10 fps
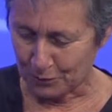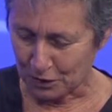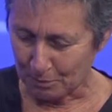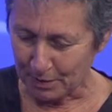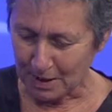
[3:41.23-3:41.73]

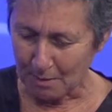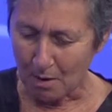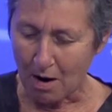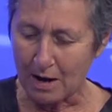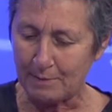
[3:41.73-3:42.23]

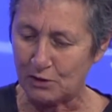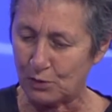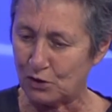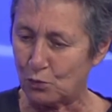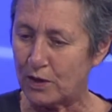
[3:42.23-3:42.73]
BMI
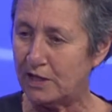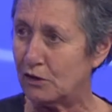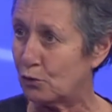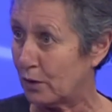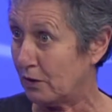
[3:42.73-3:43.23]
between 20
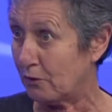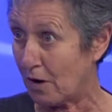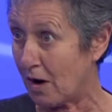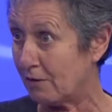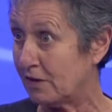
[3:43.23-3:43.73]
and
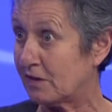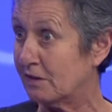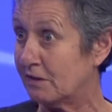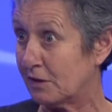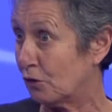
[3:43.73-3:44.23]
25 is
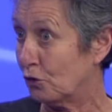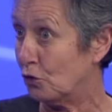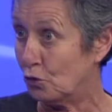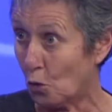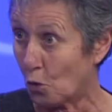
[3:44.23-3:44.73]
considered
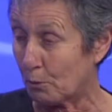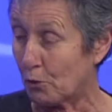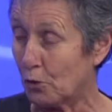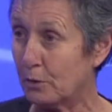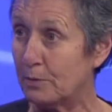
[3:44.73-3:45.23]

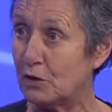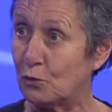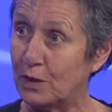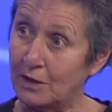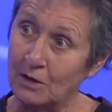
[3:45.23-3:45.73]
normal, and
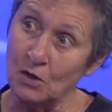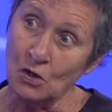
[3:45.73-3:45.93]
between